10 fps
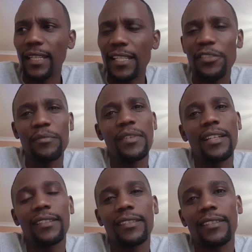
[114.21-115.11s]
and to me
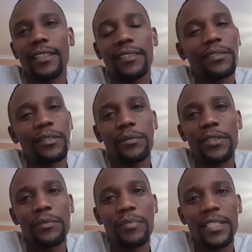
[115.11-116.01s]
that's not the way
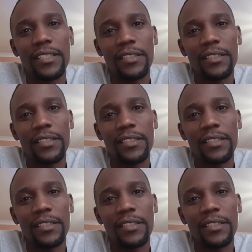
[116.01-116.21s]
to be.